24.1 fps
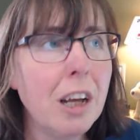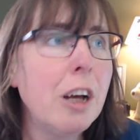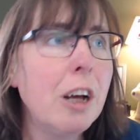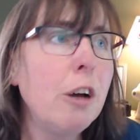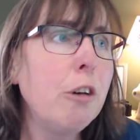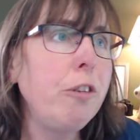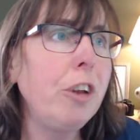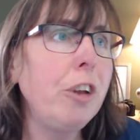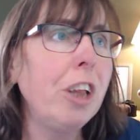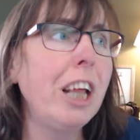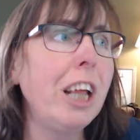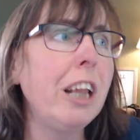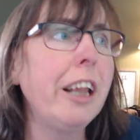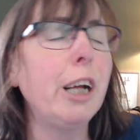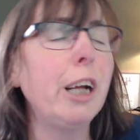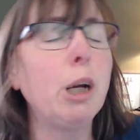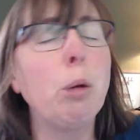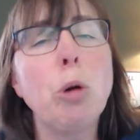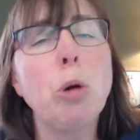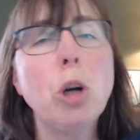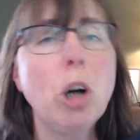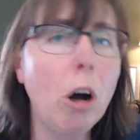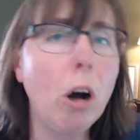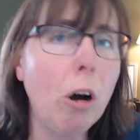feeling like
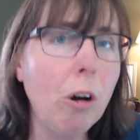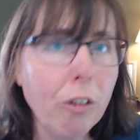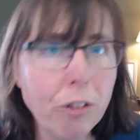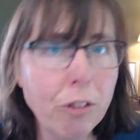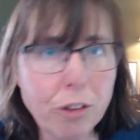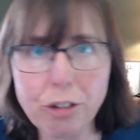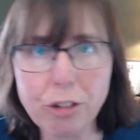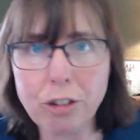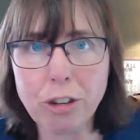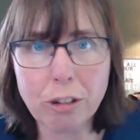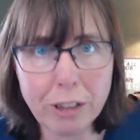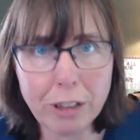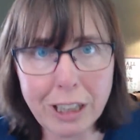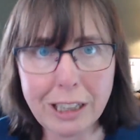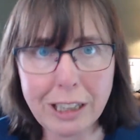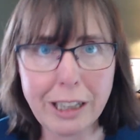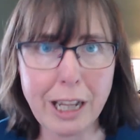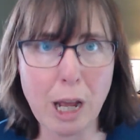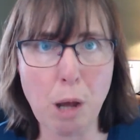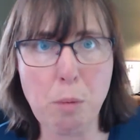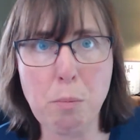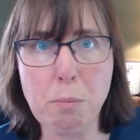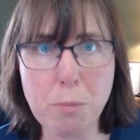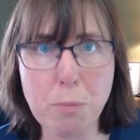I'm called to do it in
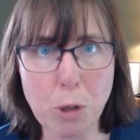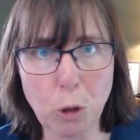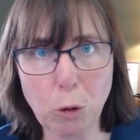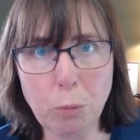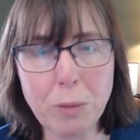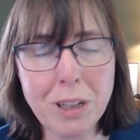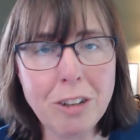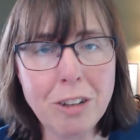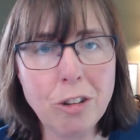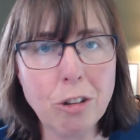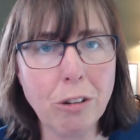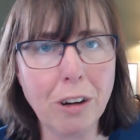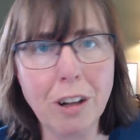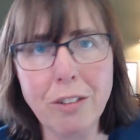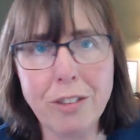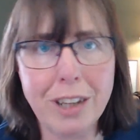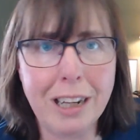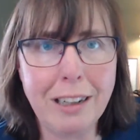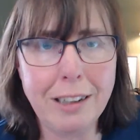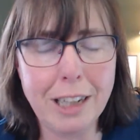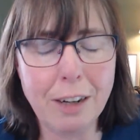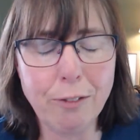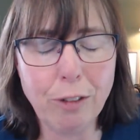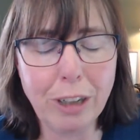that moment, or else
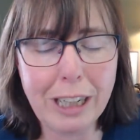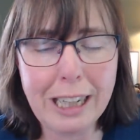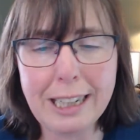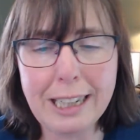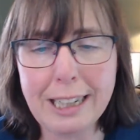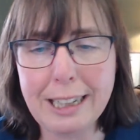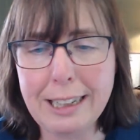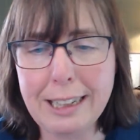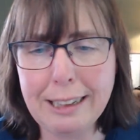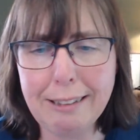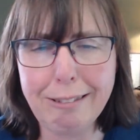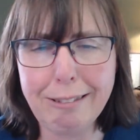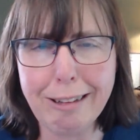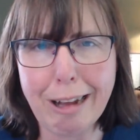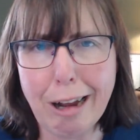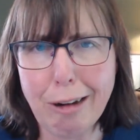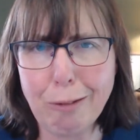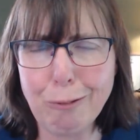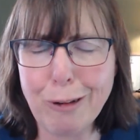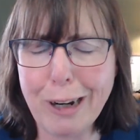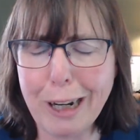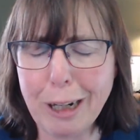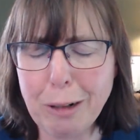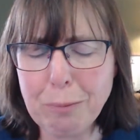I'd never get anything done,
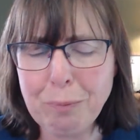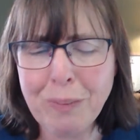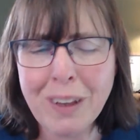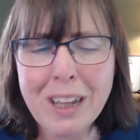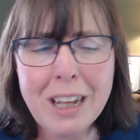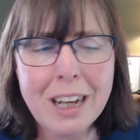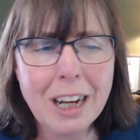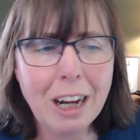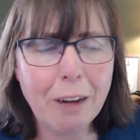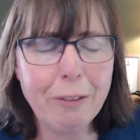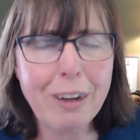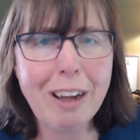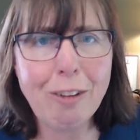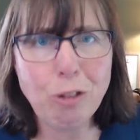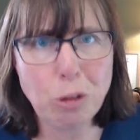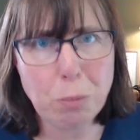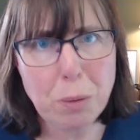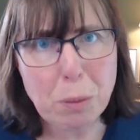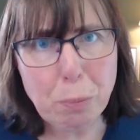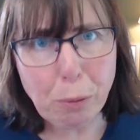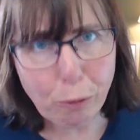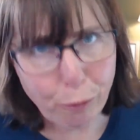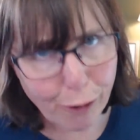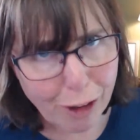right? We have to
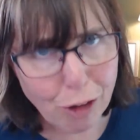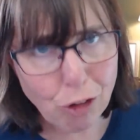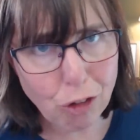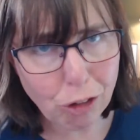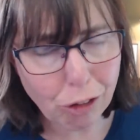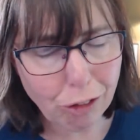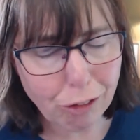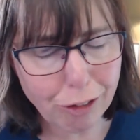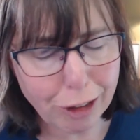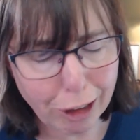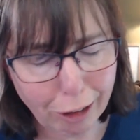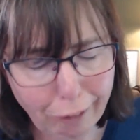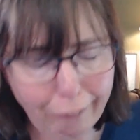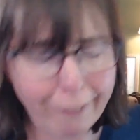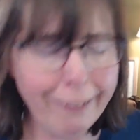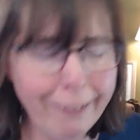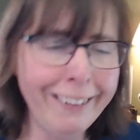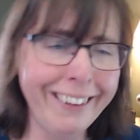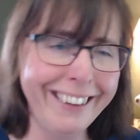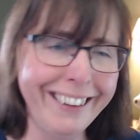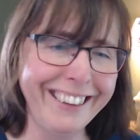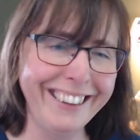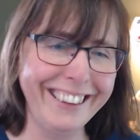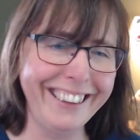be professionals here
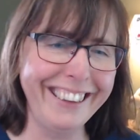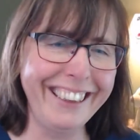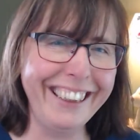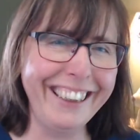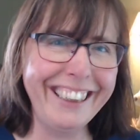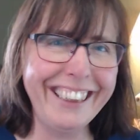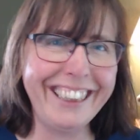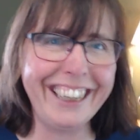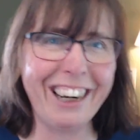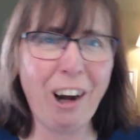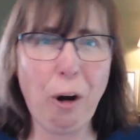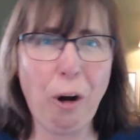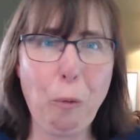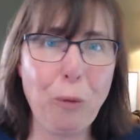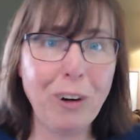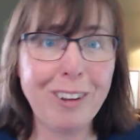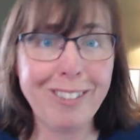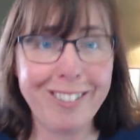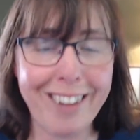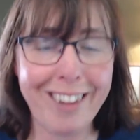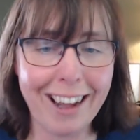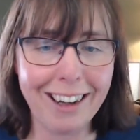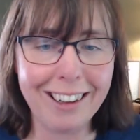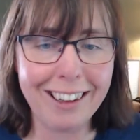and get our
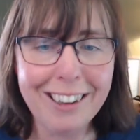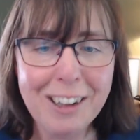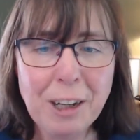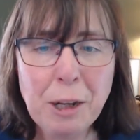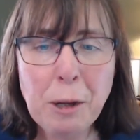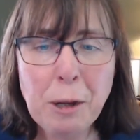work done.